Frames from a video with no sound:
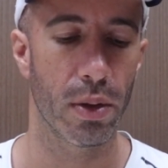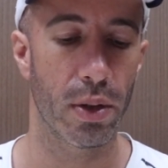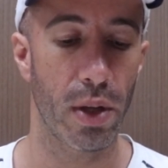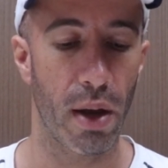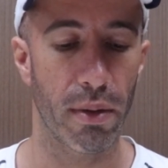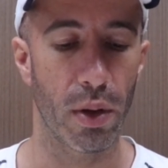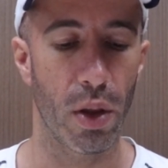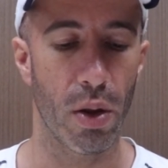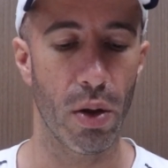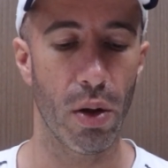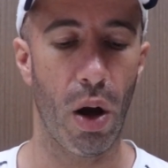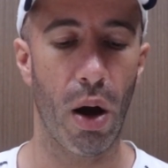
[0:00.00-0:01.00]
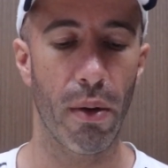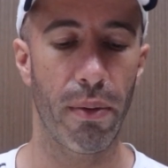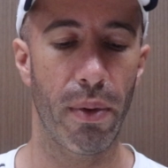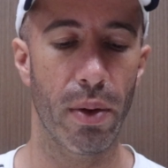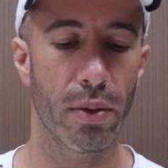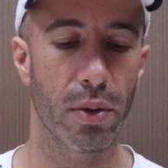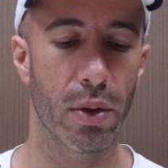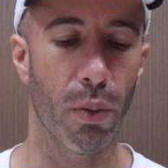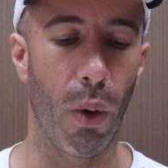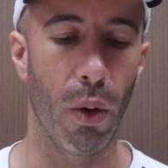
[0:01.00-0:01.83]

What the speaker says: 7. Often the